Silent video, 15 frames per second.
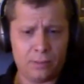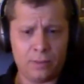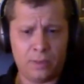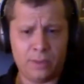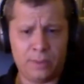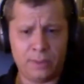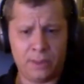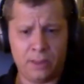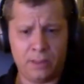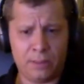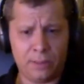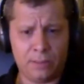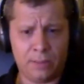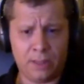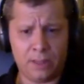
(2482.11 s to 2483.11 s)
we are speaking
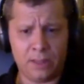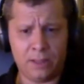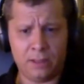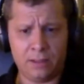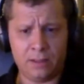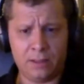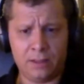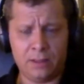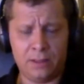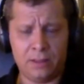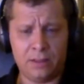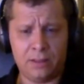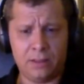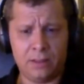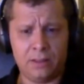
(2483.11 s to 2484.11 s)
about marketing,
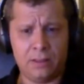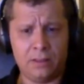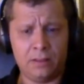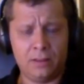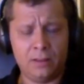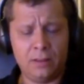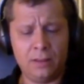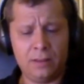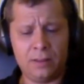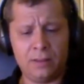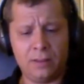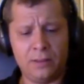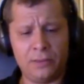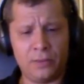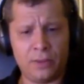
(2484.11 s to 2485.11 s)
then it's
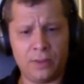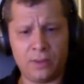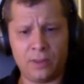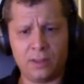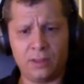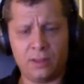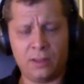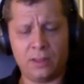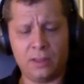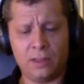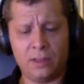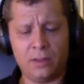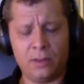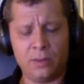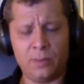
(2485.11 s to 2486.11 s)
a different thing
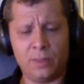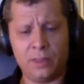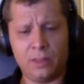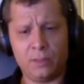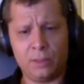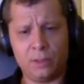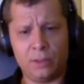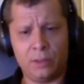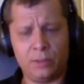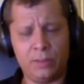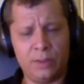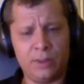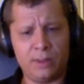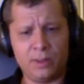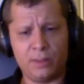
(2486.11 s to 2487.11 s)
than speaking about
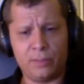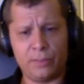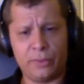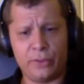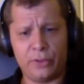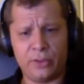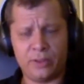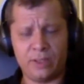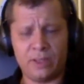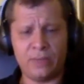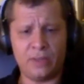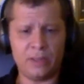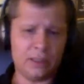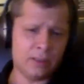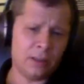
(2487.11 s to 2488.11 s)
business operations,
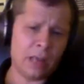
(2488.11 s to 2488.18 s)
stuff like that.